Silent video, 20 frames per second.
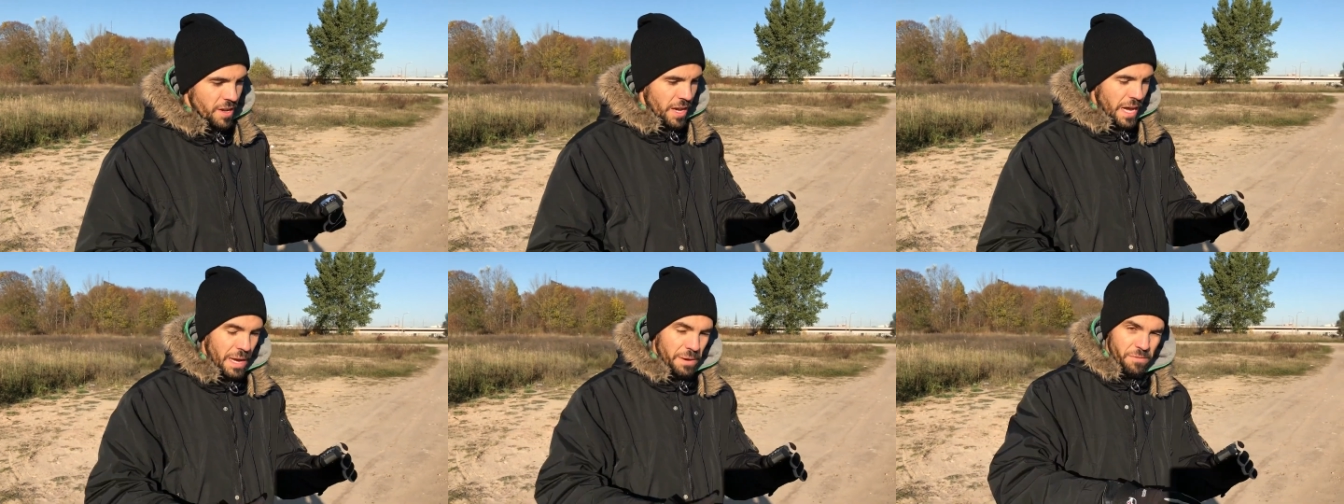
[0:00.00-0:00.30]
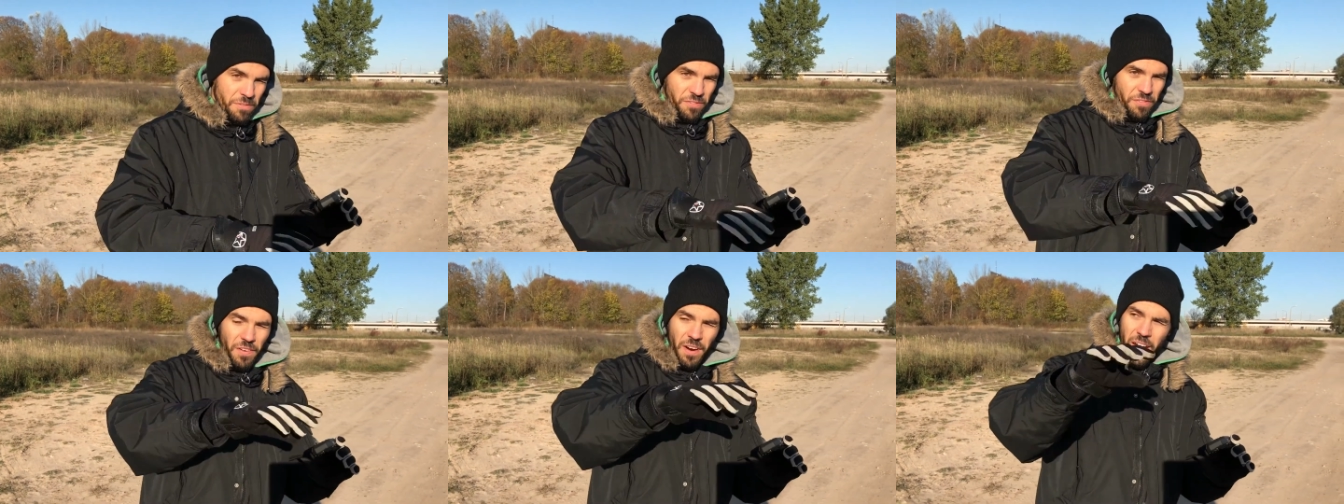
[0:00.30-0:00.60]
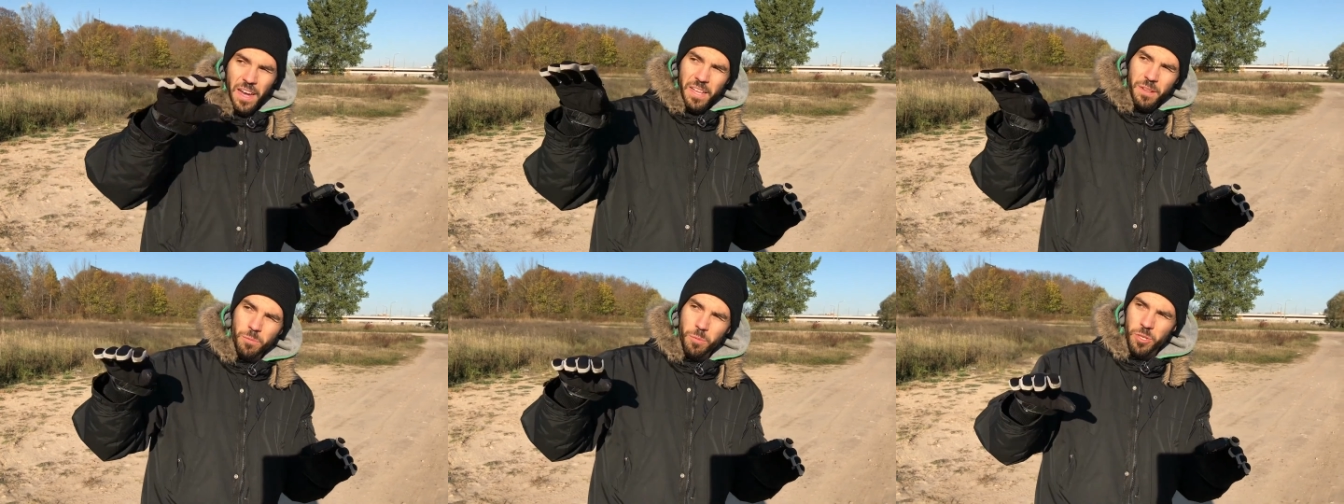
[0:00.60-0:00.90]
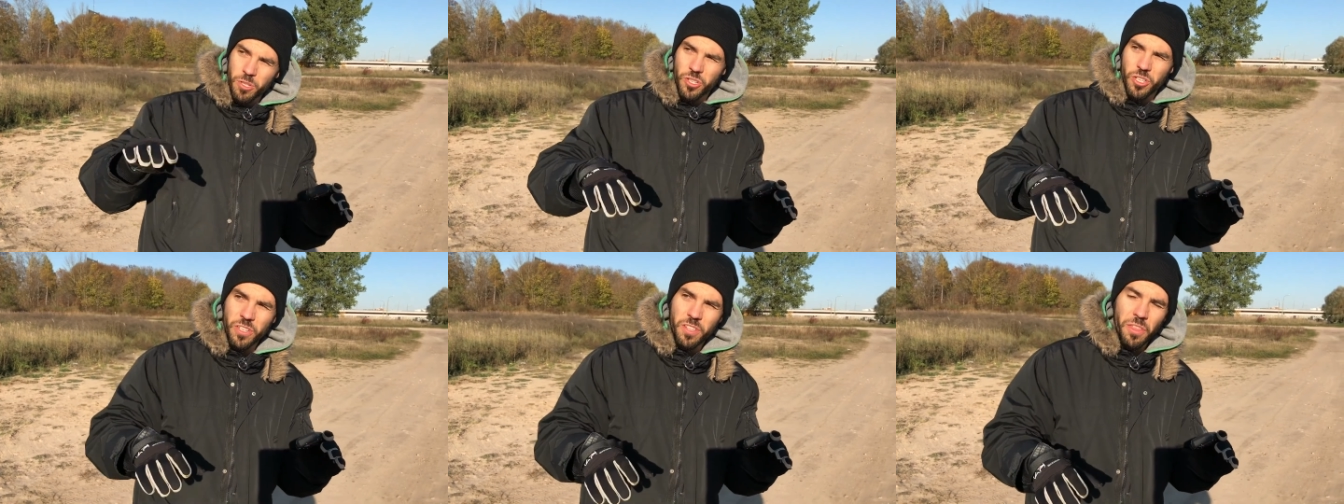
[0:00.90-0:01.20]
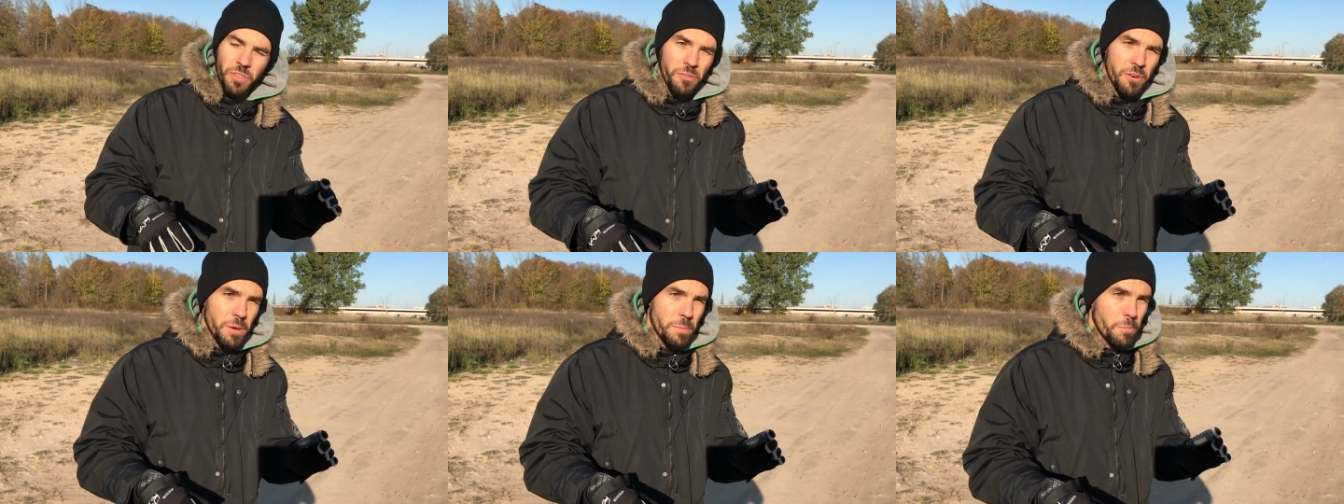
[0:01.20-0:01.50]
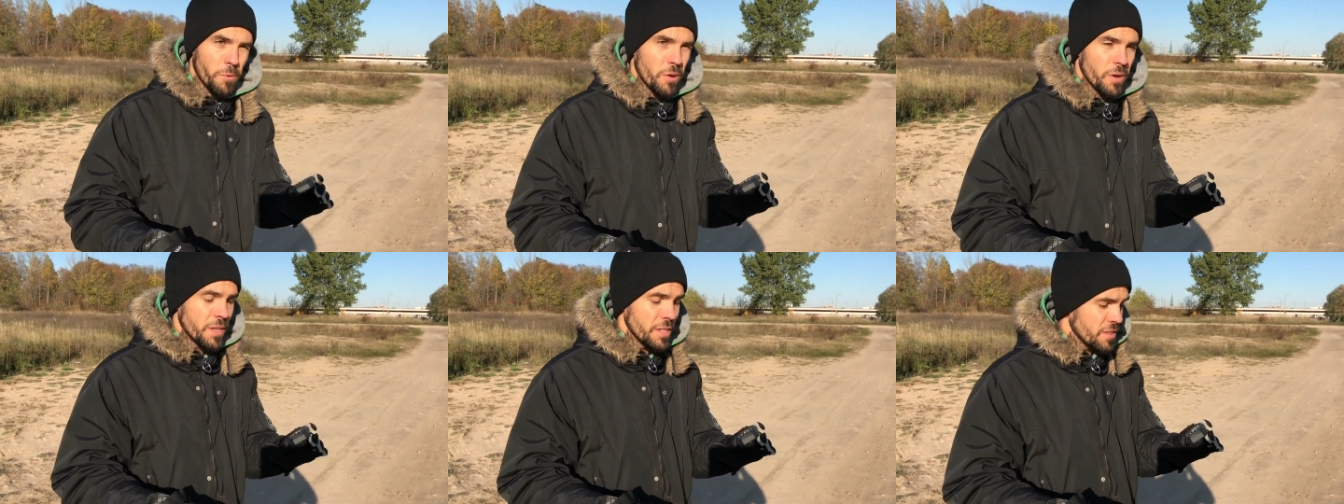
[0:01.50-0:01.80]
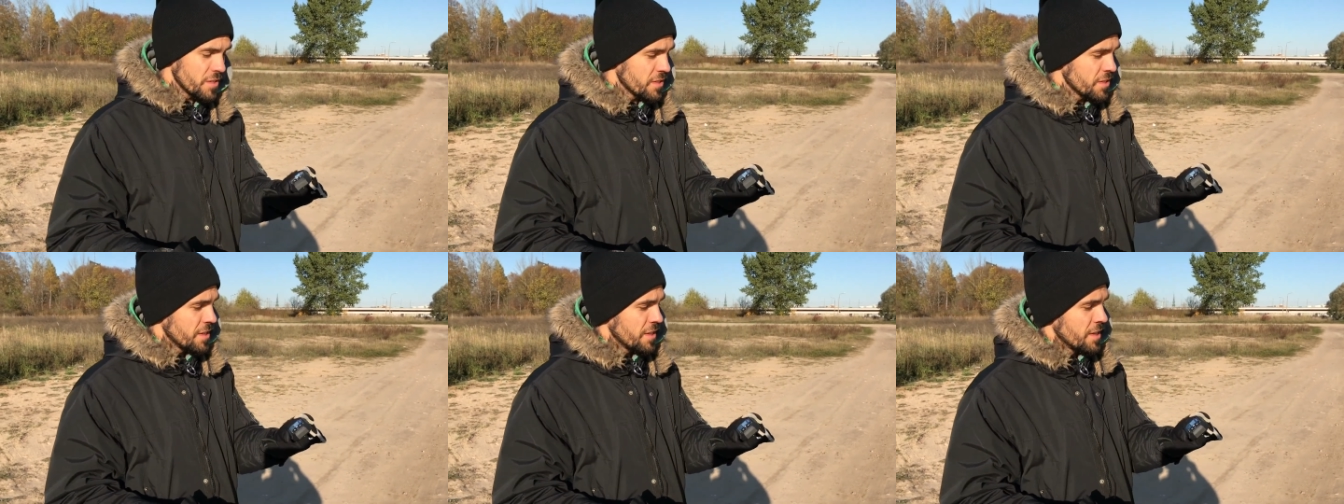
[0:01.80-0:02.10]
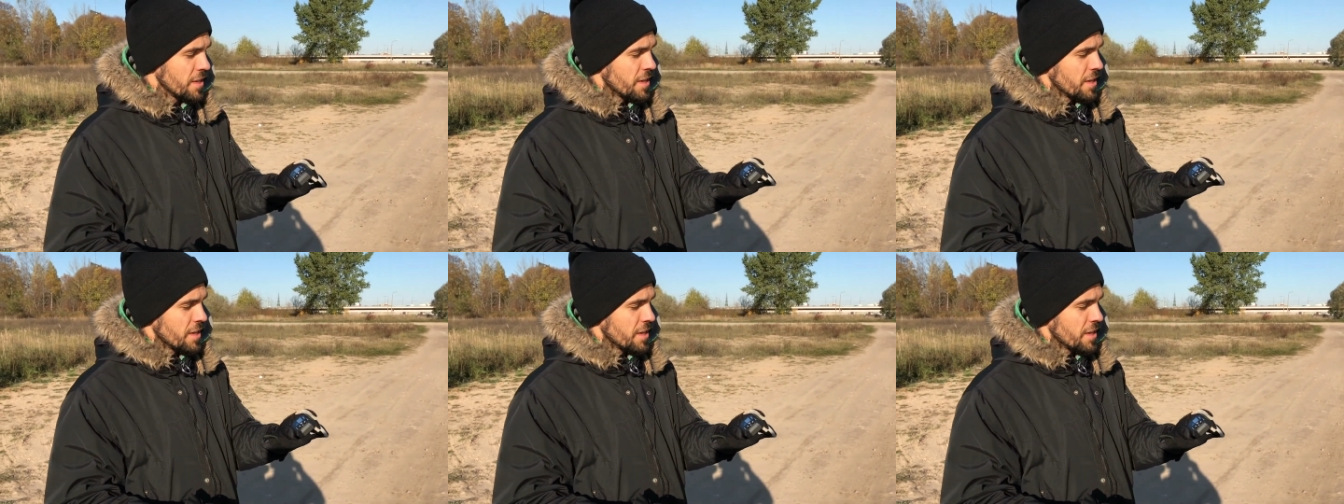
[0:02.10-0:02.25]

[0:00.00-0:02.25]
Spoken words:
I'm fine with just 3 points.